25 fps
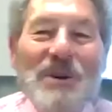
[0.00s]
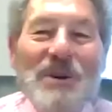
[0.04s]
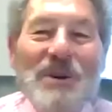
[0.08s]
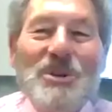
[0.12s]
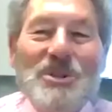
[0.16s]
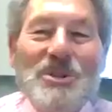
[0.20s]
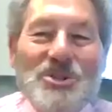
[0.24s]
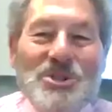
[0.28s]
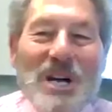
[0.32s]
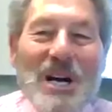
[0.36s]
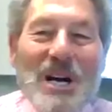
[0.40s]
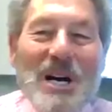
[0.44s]
she
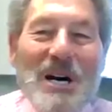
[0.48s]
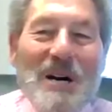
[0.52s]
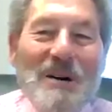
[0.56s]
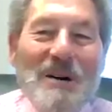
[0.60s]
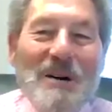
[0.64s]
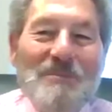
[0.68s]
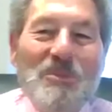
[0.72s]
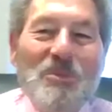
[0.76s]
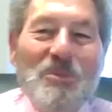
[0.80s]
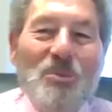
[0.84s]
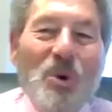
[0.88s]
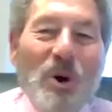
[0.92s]
was
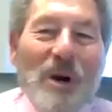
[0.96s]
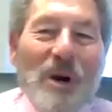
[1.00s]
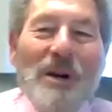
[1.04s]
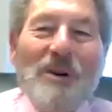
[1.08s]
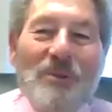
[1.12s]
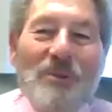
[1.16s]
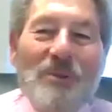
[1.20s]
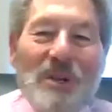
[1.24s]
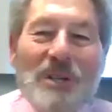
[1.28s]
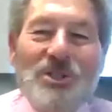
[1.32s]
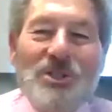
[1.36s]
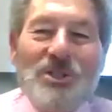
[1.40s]

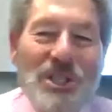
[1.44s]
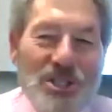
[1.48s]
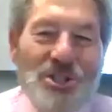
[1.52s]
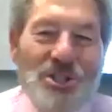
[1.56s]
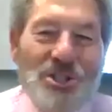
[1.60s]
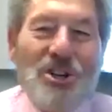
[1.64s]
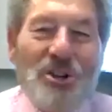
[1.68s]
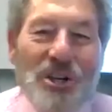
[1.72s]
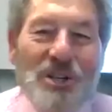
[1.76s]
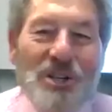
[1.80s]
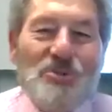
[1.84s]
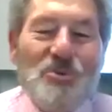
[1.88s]
working. She
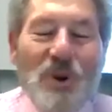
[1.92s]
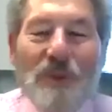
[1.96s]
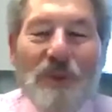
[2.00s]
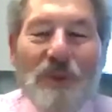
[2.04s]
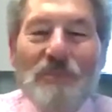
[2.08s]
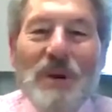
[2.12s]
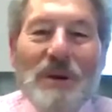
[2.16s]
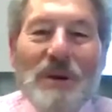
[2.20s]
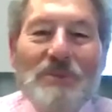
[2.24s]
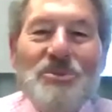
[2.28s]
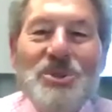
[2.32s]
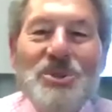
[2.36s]
still is
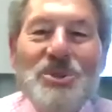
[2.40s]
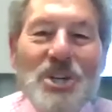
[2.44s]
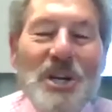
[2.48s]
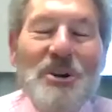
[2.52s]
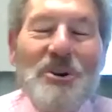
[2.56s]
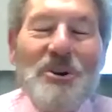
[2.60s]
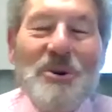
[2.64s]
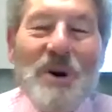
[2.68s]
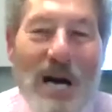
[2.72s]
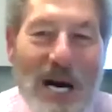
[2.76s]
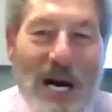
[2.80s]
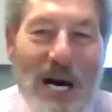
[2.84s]
working, but
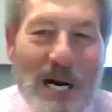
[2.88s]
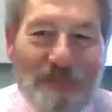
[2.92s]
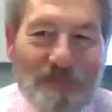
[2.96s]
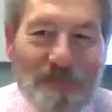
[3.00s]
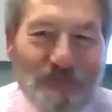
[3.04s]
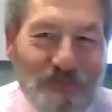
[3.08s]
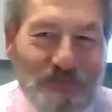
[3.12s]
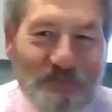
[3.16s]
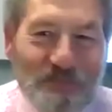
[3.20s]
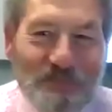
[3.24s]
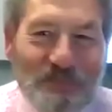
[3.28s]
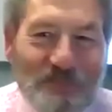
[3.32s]

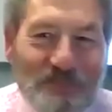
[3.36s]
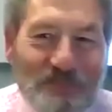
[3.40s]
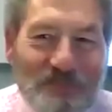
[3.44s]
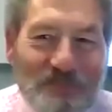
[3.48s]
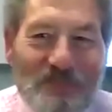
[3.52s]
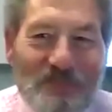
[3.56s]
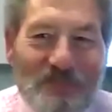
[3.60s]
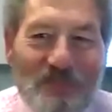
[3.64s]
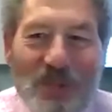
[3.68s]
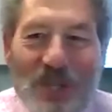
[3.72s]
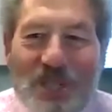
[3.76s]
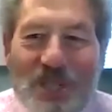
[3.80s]

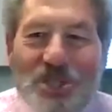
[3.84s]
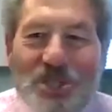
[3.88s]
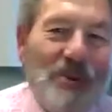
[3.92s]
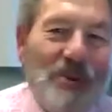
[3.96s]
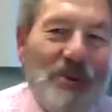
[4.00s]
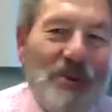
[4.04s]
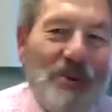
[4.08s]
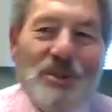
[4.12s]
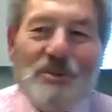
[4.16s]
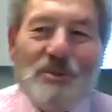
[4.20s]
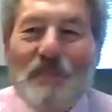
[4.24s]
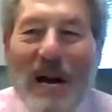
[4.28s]

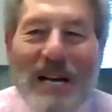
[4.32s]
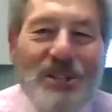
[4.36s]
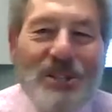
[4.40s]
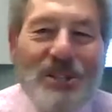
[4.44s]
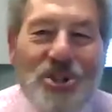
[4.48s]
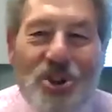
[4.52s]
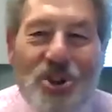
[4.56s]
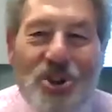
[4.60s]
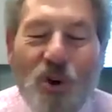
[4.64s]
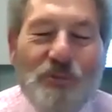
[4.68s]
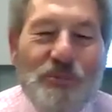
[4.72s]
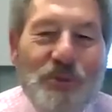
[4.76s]
she was my
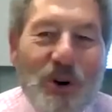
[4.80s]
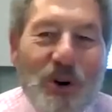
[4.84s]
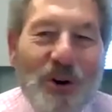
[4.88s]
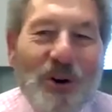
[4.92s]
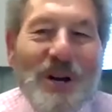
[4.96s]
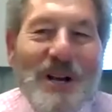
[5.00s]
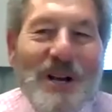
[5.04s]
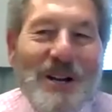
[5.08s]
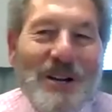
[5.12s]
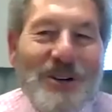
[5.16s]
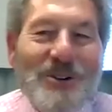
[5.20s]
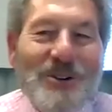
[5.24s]

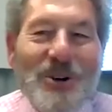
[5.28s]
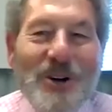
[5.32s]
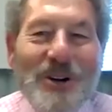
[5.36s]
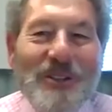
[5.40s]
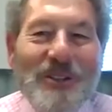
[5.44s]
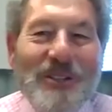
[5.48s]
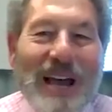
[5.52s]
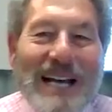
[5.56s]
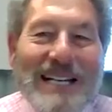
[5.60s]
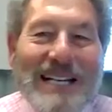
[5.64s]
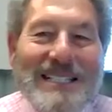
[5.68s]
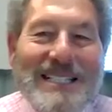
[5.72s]
chauffeur
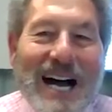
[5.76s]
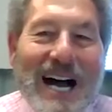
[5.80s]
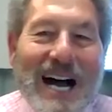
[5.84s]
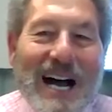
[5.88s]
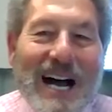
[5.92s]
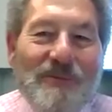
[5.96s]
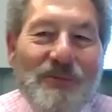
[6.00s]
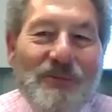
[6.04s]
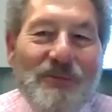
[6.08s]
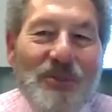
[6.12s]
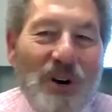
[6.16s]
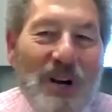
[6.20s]
during that
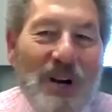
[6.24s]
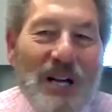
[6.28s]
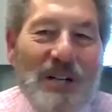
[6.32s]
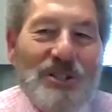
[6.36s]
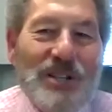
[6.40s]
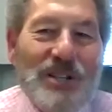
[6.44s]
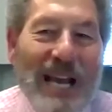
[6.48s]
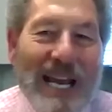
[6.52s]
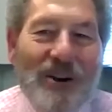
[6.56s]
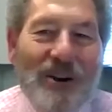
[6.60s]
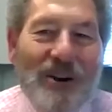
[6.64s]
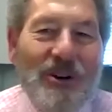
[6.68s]
time
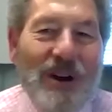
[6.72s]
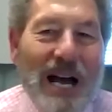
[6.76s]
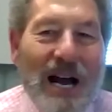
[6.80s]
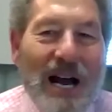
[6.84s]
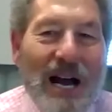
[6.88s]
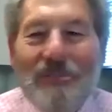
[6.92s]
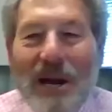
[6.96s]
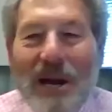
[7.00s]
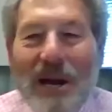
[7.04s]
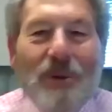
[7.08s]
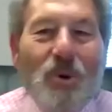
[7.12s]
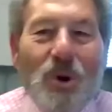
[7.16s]
because 8 or
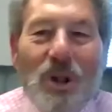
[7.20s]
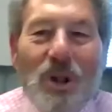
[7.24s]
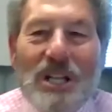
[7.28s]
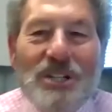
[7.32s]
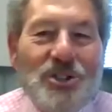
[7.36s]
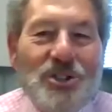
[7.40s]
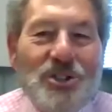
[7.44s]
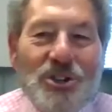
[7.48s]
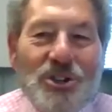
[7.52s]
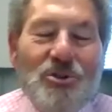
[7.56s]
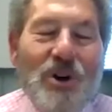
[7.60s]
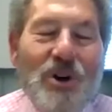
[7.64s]
9, they won't
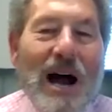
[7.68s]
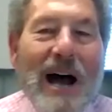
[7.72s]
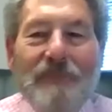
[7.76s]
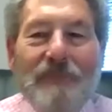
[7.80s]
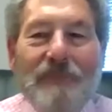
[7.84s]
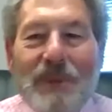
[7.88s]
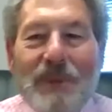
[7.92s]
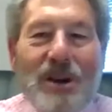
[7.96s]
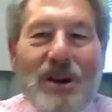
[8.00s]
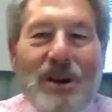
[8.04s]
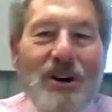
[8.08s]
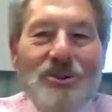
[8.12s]
let you
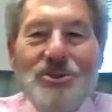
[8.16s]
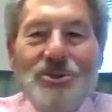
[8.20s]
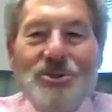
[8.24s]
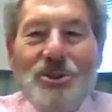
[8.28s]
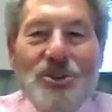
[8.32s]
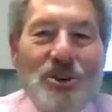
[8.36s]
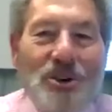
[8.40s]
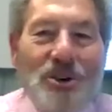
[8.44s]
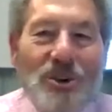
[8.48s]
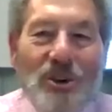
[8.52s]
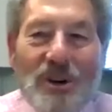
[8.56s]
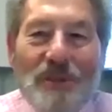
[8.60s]
drive because
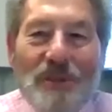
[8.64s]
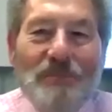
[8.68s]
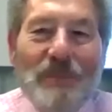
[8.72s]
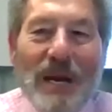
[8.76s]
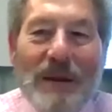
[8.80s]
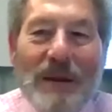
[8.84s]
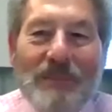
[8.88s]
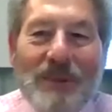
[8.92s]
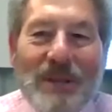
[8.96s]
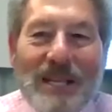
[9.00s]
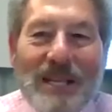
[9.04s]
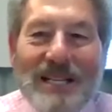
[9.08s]
you're
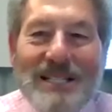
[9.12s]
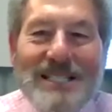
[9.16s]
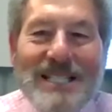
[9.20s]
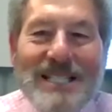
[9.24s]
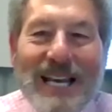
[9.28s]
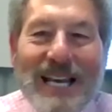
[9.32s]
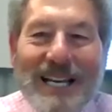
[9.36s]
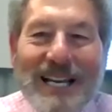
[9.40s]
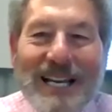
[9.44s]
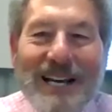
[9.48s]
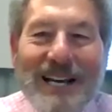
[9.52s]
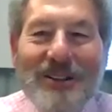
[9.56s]
maybe
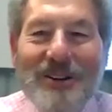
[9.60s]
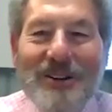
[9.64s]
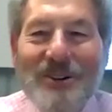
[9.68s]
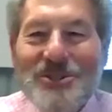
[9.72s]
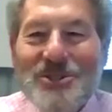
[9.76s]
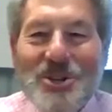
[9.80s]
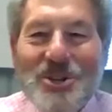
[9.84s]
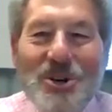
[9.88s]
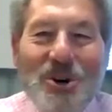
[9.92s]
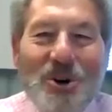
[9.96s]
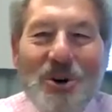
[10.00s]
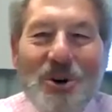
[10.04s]
this, that, and the
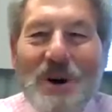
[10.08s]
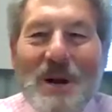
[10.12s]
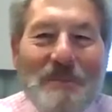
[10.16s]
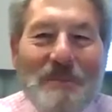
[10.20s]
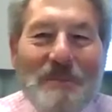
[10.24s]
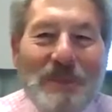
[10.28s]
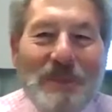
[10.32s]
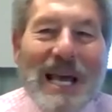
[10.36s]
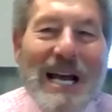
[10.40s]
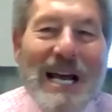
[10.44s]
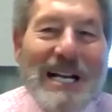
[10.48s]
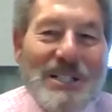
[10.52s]
other. So,
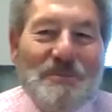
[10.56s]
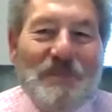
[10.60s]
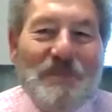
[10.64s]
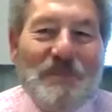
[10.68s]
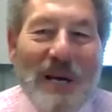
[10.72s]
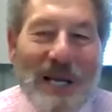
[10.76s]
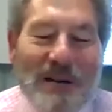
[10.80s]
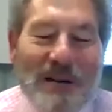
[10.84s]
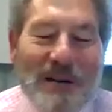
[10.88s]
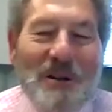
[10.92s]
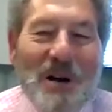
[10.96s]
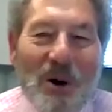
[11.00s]
but that's
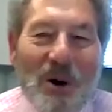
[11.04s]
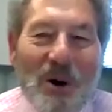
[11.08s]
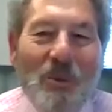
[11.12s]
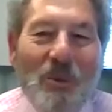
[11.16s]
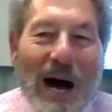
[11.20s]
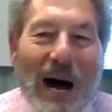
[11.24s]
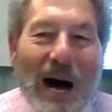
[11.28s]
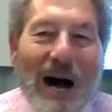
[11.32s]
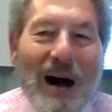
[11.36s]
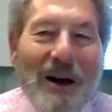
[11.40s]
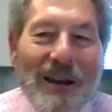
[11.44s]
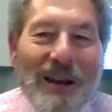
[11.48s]
been a
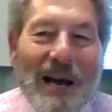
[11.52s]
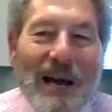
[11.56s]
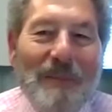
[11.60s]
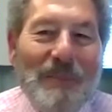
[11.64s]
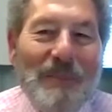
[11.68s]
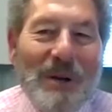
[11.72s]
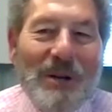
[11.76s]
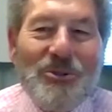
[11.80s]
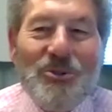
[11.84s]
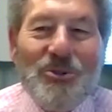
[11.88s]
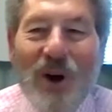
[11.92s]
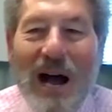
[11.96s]
while, and
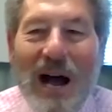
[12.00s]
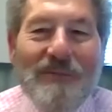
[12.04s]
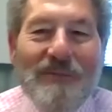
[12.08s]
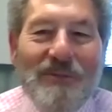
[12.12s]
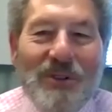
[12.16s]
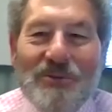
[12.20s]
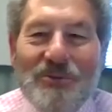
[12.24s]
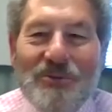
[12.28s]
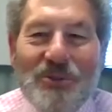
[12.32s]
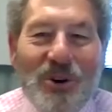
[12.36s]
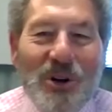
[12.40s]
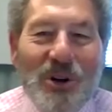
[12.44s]
I've been
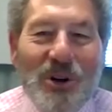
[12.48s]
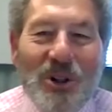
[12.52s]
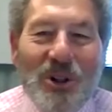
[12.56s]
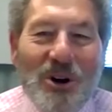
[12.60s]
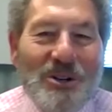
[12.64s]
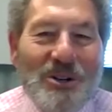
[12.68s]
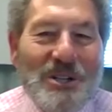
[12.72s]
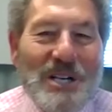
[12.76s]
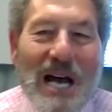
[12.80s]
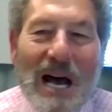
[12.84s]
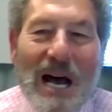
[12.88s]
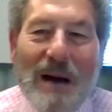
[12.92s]
driving for a
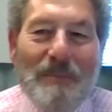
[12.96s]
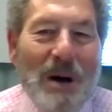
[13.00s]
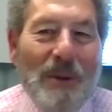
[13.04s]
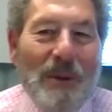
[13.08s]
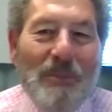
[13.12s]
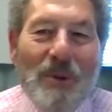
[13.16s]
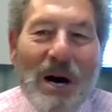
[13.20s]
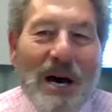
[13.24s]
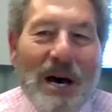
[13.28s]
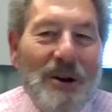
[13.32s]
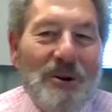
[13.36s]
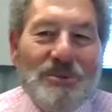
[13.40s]
long time.
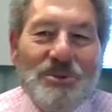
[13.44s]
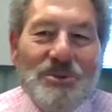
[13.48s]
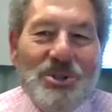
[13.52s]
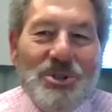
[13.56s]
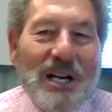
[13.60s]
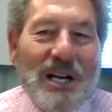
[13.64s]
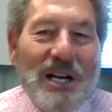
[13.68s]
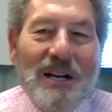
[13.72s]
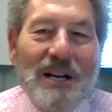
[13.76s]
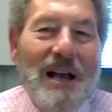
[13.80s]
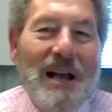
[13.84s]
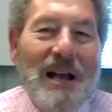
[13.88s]
I'm
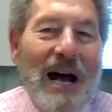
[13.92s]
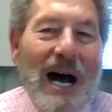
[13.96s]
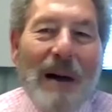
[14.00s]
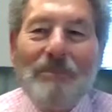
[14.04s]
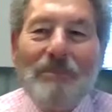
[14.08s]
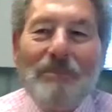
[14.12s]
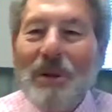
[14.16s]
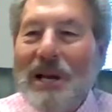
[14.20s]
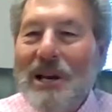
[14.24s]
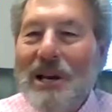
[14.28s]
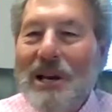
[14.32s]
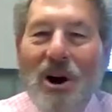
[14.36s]
100%.
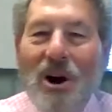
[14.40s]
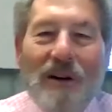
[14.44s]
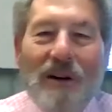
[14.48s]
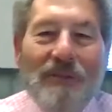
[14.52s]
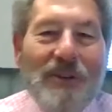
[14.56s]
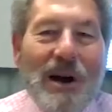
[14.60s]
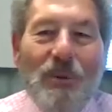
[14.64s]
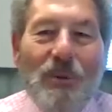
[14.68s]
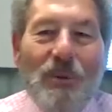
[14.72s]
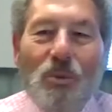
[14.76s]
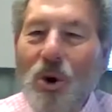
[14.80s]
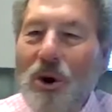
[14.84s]
I play
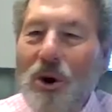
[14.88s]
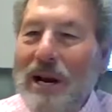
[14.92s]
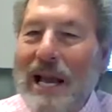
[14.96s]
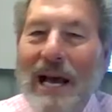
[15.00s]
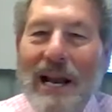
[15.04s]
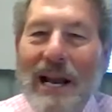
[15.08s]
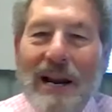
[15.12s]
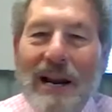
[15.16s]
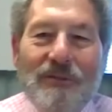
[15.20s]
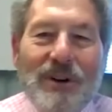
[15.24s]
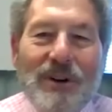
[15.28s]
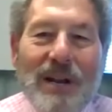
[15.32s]
golf. I
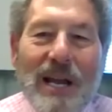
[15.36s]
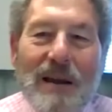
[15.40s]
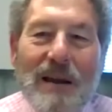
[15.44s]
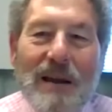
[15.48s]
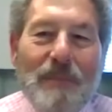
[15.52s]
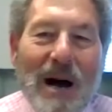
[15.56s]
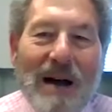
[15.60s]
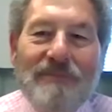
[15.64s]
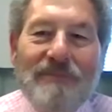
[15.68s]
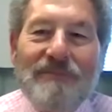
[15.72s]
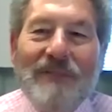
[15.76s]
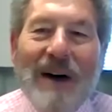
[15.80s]
work out every
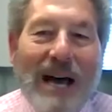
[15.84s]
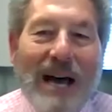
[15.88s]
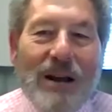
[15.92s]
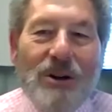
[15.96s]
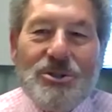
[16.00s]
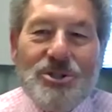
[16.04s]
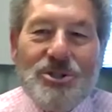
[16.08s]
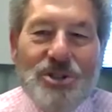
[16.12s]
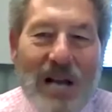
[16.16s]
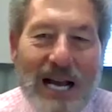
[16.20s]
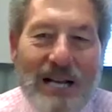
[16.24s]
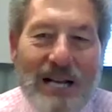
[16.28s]
day. My
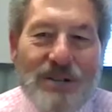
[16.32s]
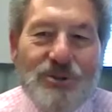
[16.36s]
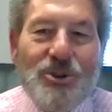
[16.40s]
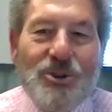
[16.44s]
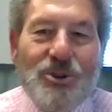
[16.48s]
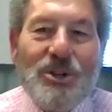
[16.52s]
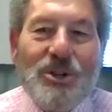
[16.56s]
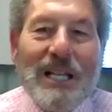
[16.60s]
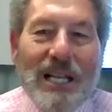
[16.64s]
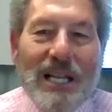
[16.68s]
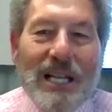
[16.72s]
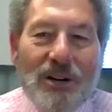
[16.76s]
vital
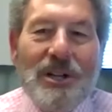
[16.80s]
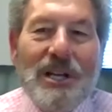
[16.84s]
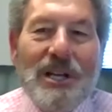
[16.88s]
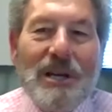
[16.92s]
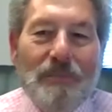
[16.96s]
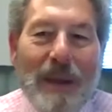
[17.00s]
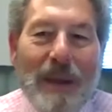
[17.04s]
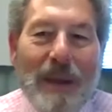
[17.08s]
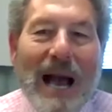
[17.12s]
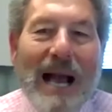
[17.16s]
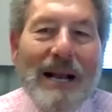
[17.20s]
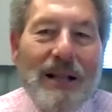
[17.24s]
signs are
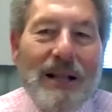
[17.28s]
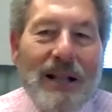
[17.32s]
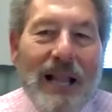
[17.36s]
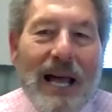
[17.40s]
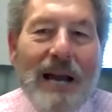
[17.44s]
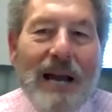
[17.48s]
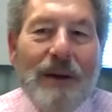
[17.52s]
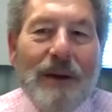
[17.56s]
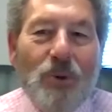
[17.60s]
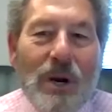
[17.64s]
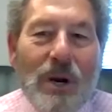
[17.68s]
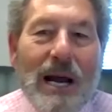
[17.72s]
literally back
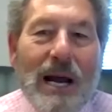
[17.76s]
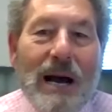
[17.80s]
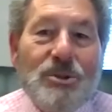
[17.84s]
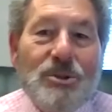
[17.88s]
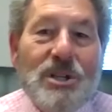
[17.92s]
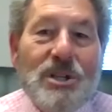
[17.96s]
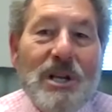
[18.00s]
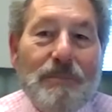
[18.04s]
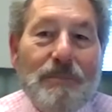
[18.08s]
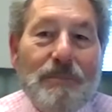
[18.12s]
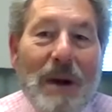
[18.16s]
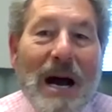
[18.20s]
like when I
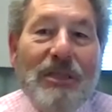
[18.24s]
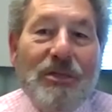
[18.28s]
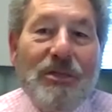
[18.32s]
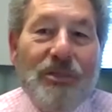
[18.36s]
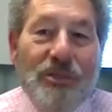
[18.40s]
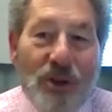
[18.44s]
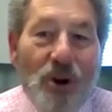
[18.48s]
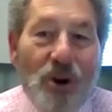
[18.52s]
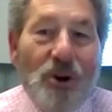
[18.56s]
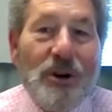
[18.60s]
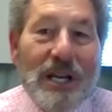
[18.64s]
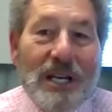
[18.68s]
was in my
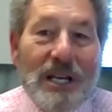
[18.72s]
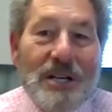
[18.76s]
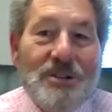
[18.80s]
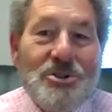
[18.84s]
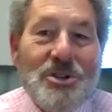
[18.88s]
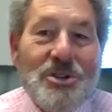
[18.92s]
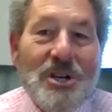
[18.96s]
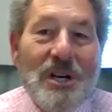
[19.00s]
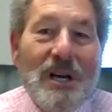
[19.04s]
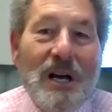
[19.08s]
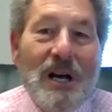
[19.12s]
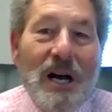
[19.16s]

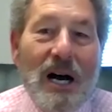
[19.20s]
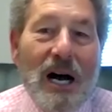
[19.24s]
30s.